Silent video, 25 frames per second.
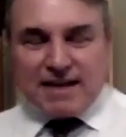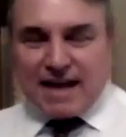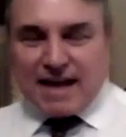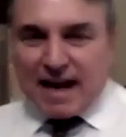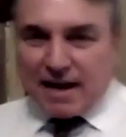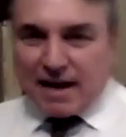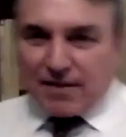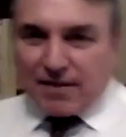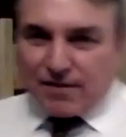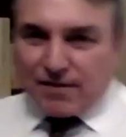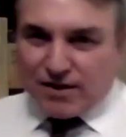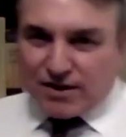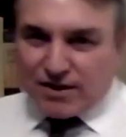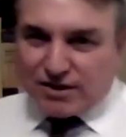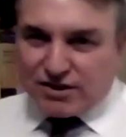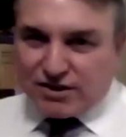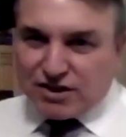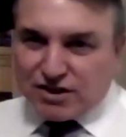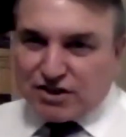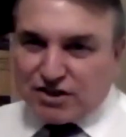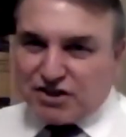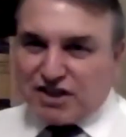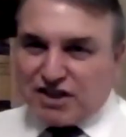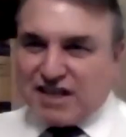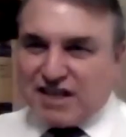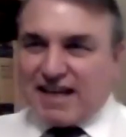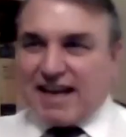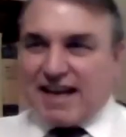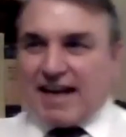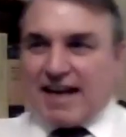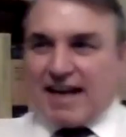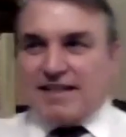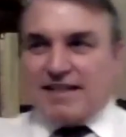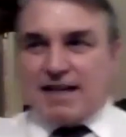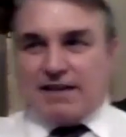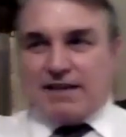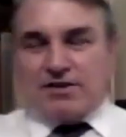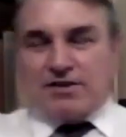an atheist.
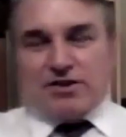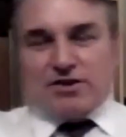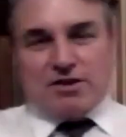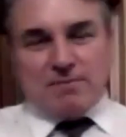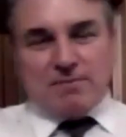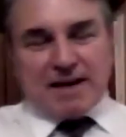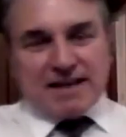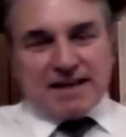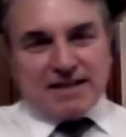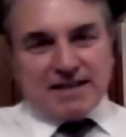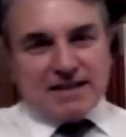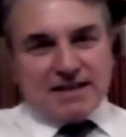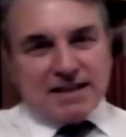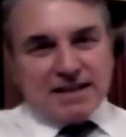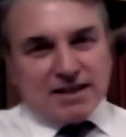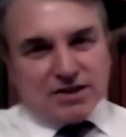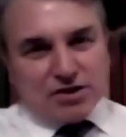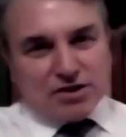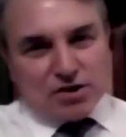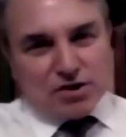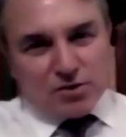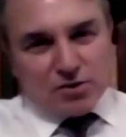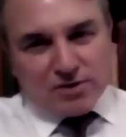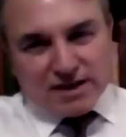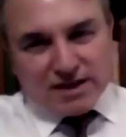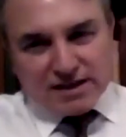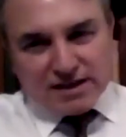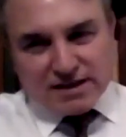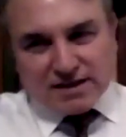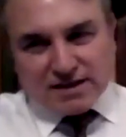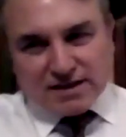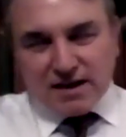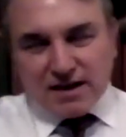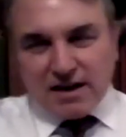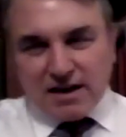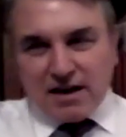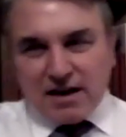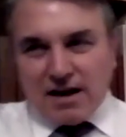G.K. Chesterton makes C.S.
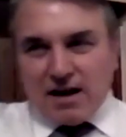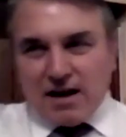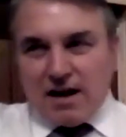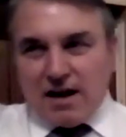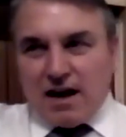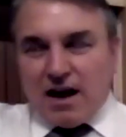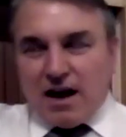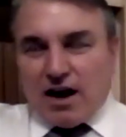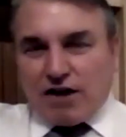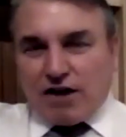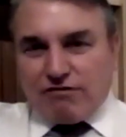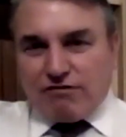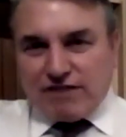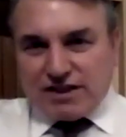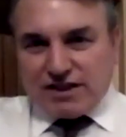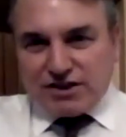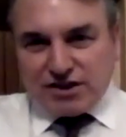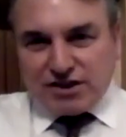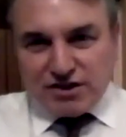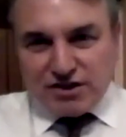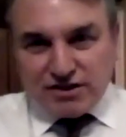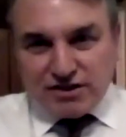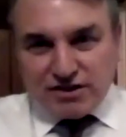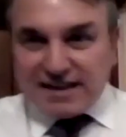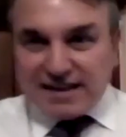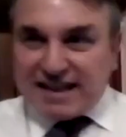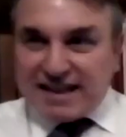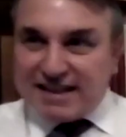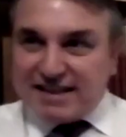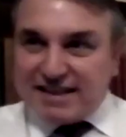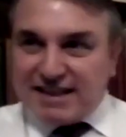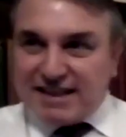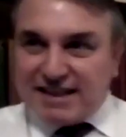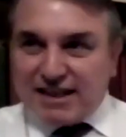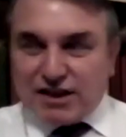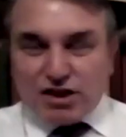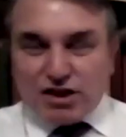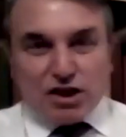Lewis a Christian, and then
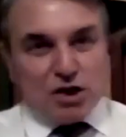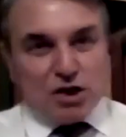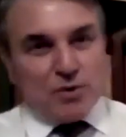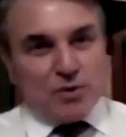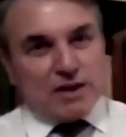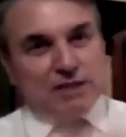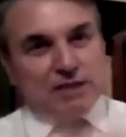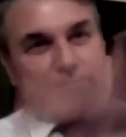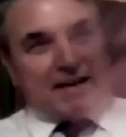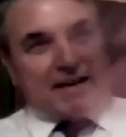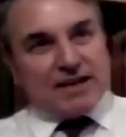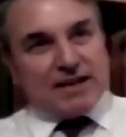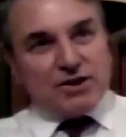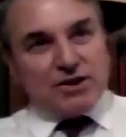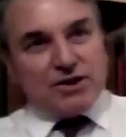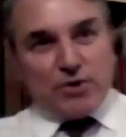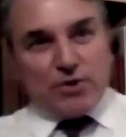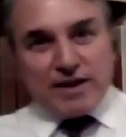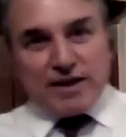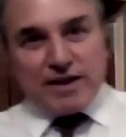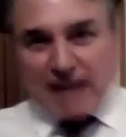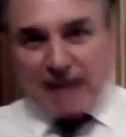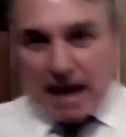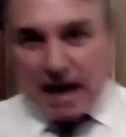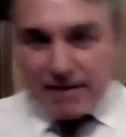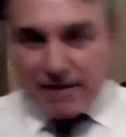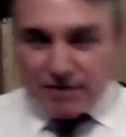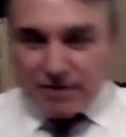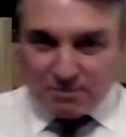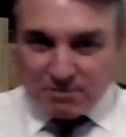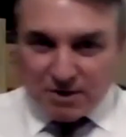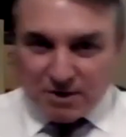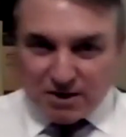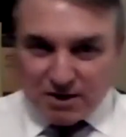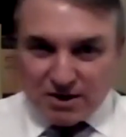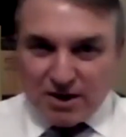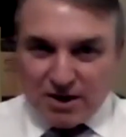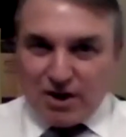C.S. Lewis makes Joy
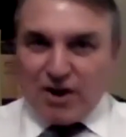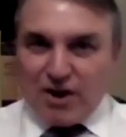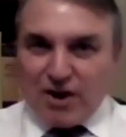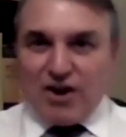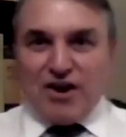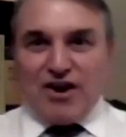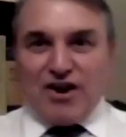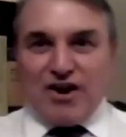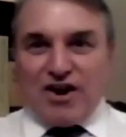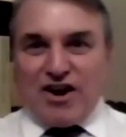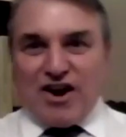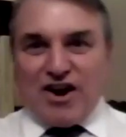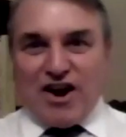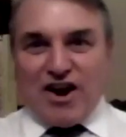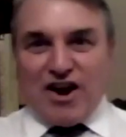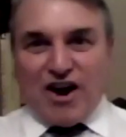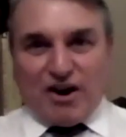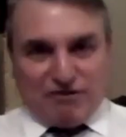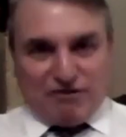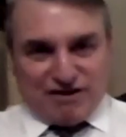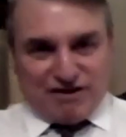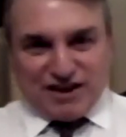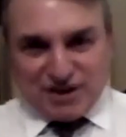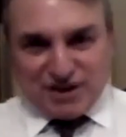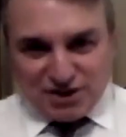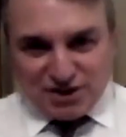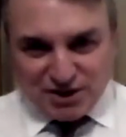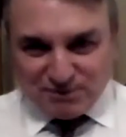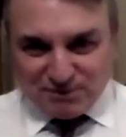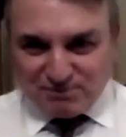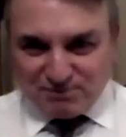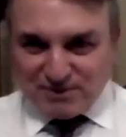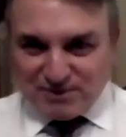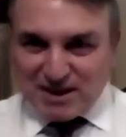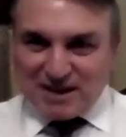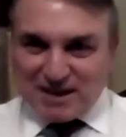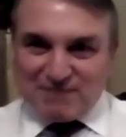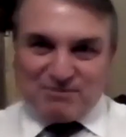Davidman a Christian.
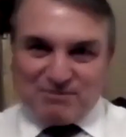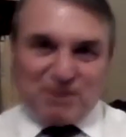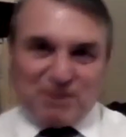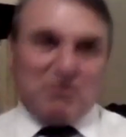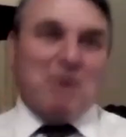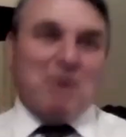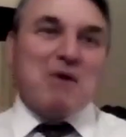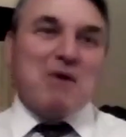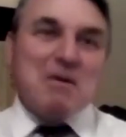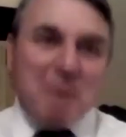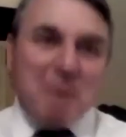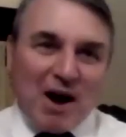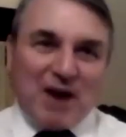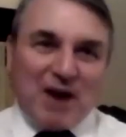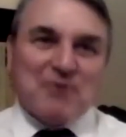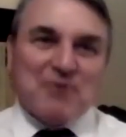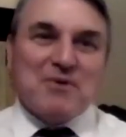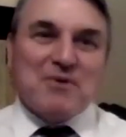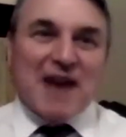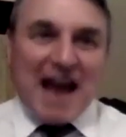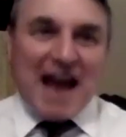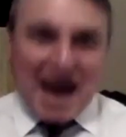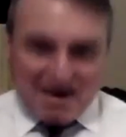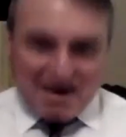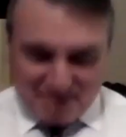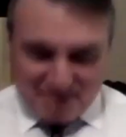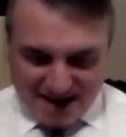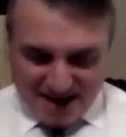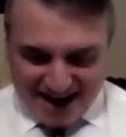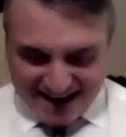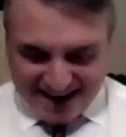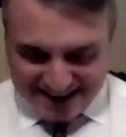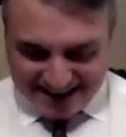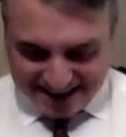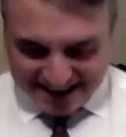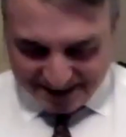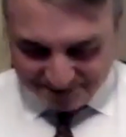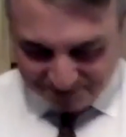It's what we might call a happy
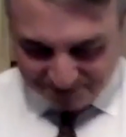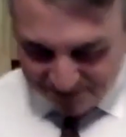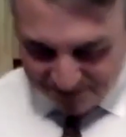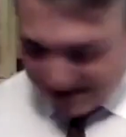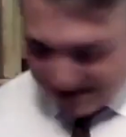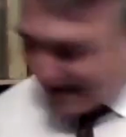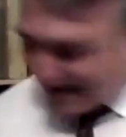ending.